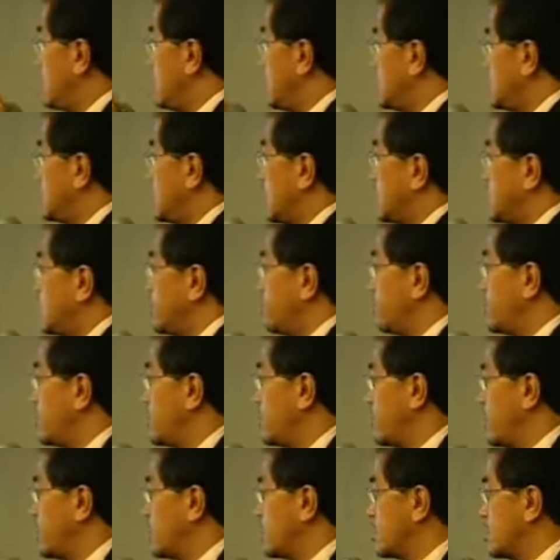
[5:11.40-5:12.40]
standard free
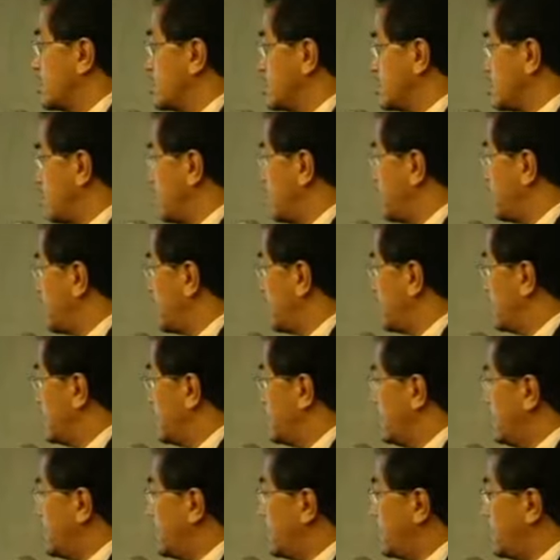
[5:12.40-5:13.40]
radicals.
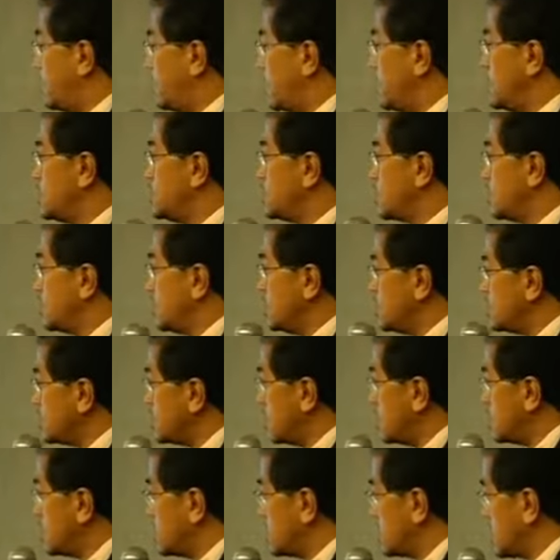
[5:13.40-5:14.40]
Right? So this
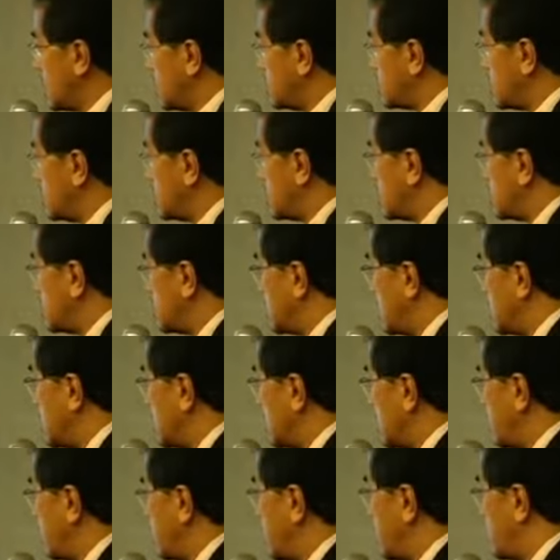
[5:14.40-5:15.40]
test of substance is then
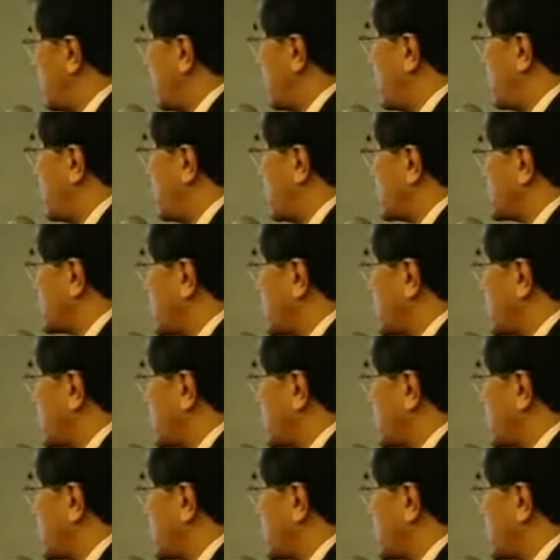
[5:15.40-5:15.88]
given an ORAC